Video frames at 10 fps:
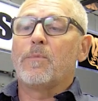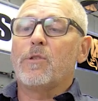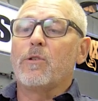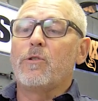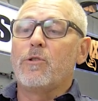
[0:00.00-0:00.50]

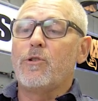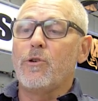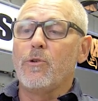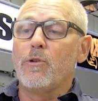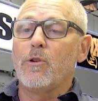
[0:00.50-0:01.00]
So to
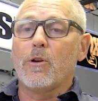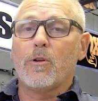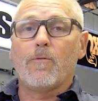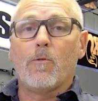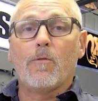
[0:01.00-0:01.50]
tune
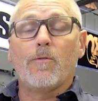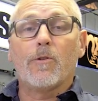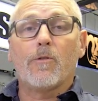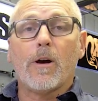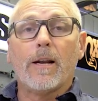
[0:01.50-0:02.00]
the fork for
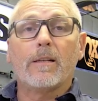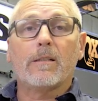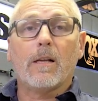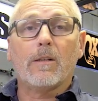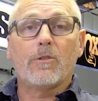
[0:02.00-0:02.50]
your riding
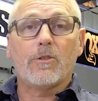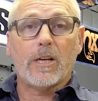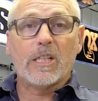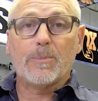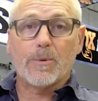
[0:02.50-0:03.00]
style, to
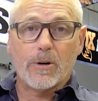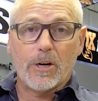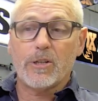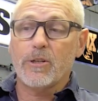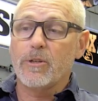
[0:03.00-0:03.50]
change the
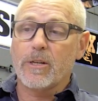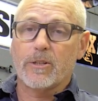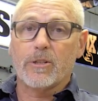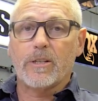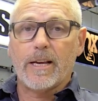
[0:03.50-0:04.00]
progression, you
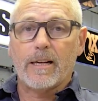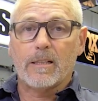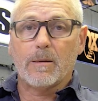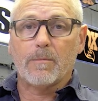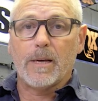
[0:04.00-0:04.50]
can just
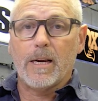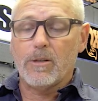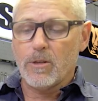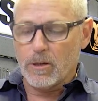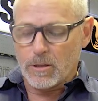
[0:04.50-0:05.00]
add some air
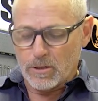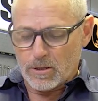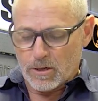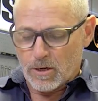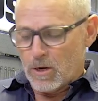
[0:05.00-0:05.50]
tokens.